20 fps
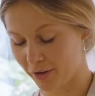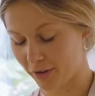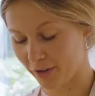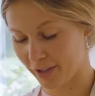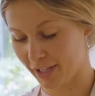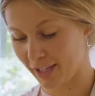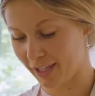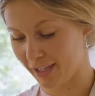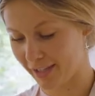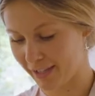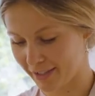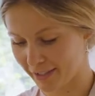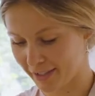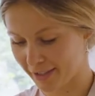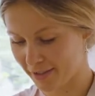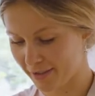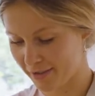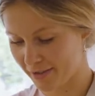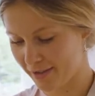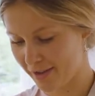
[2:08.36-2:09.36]
cookies,
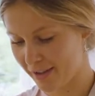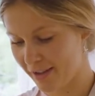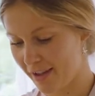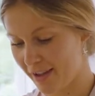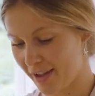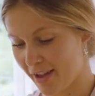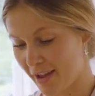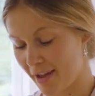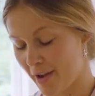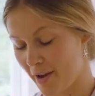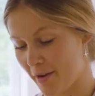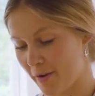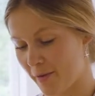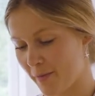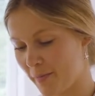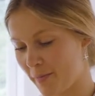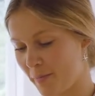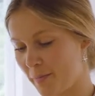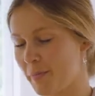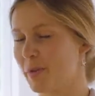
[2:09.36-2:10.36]
um,
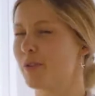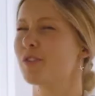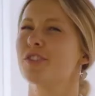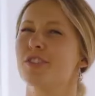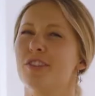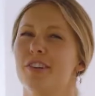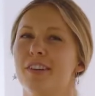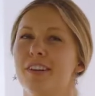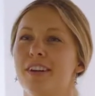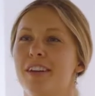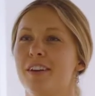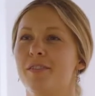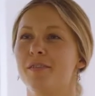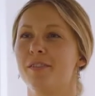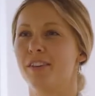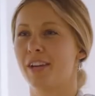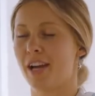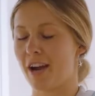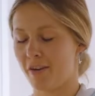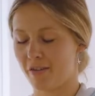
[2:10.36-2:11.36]
milk chocolate,
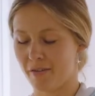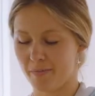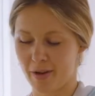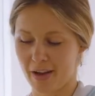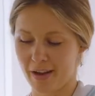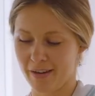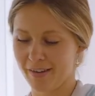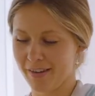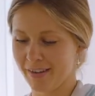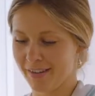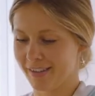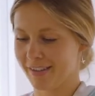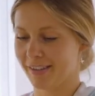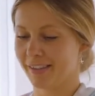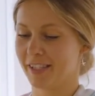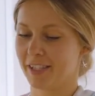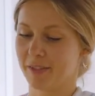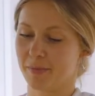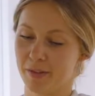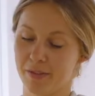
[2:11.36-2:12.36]
caramel,
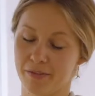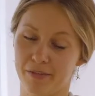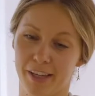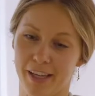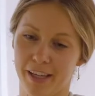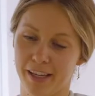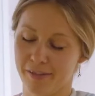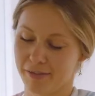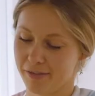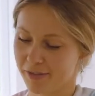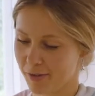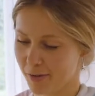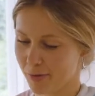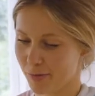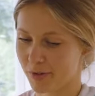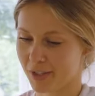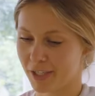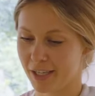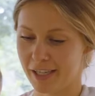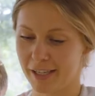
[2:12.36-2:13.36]
that's my favourite,
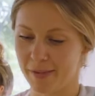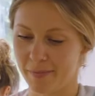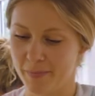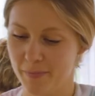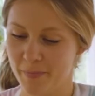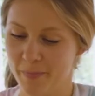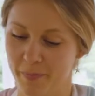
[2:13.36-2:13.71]
all time.